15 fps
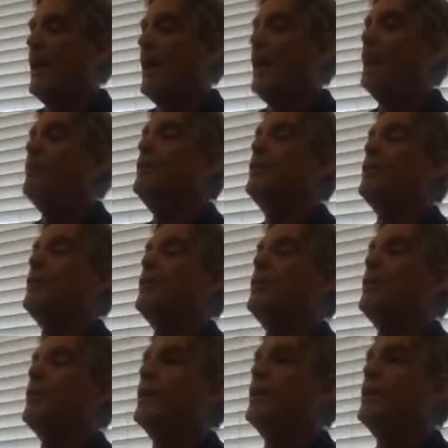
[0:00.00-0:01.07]
I don't
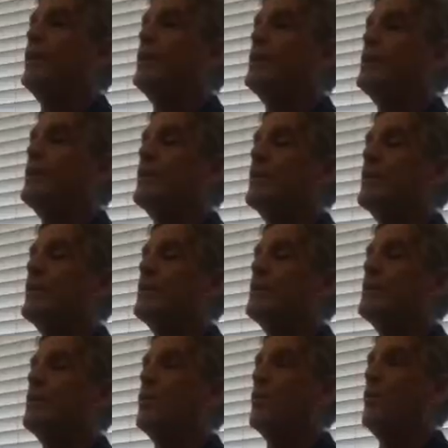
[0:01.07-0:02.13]
think
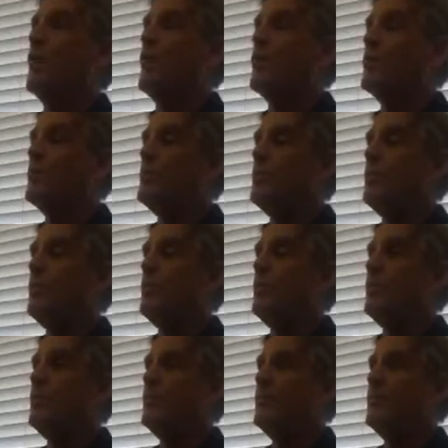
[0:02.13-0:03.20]
terrorism will ever be
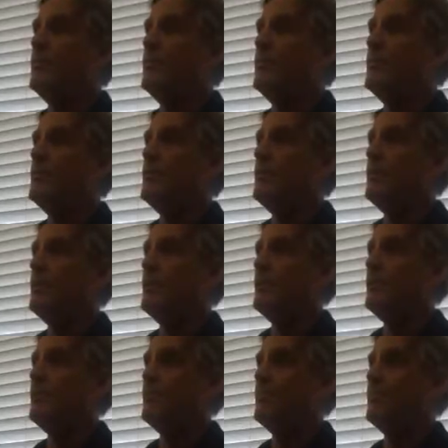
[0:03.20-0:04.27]

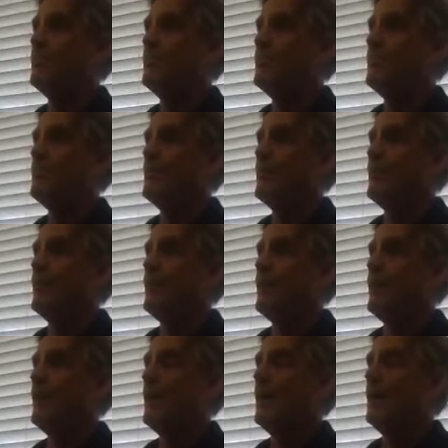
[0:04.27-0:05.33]
defeated.
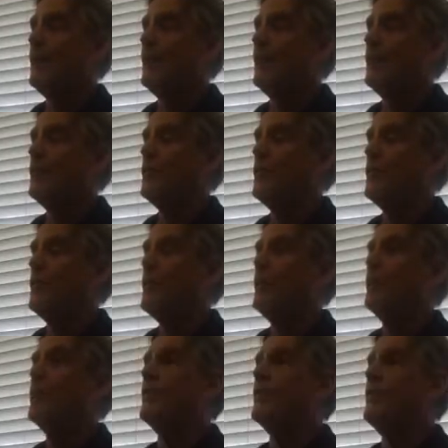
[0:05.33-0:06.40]
If you
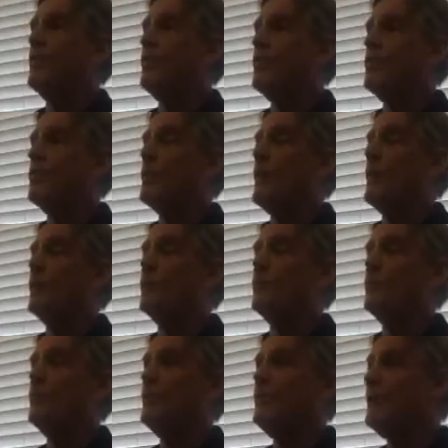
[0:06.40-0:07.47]
think of it throughout
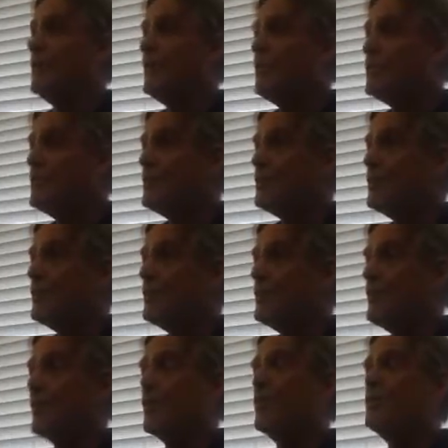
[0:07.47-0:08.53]
the ages,
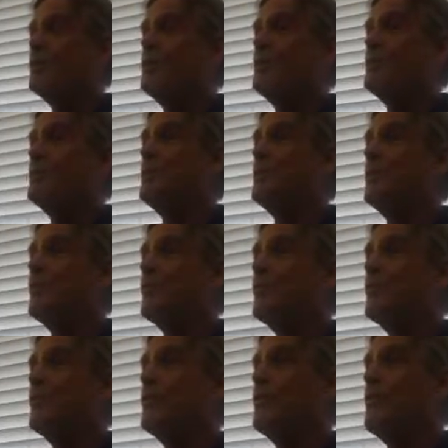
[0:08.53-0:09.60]
terrorism has been there
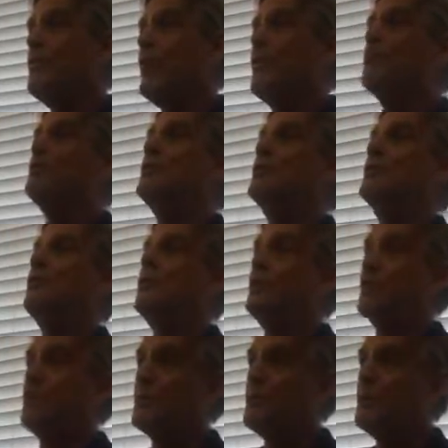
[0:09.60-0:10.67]
for thousands of
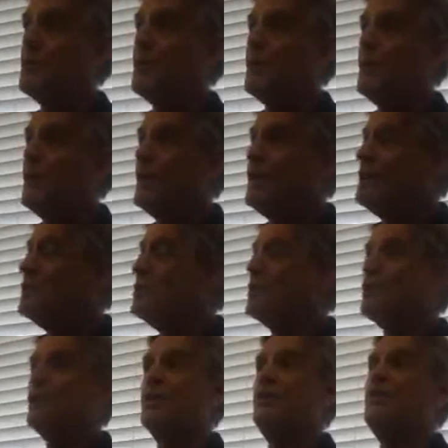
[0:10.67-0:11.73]
years. It's
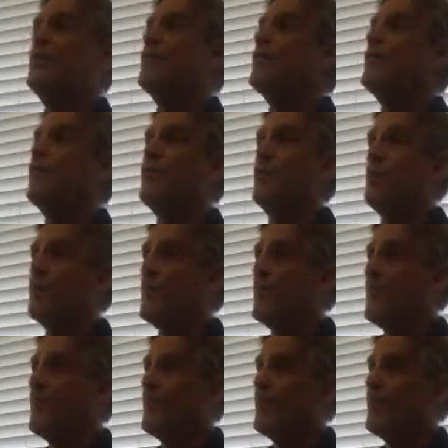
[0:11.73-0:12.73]
just a different form.